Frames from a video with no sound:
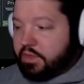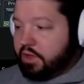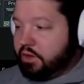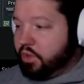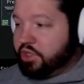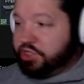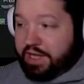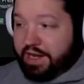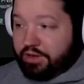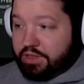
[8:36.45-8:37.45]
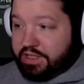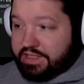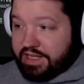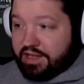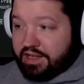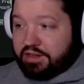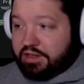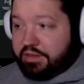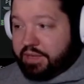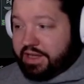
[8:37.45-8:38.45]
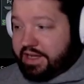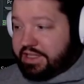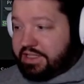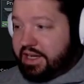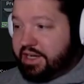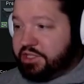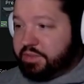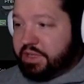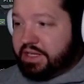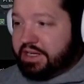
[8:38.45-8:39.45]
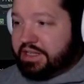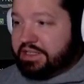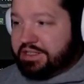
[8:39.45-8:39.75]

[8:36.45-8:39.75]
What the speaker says: which you can't really tell by the SA just because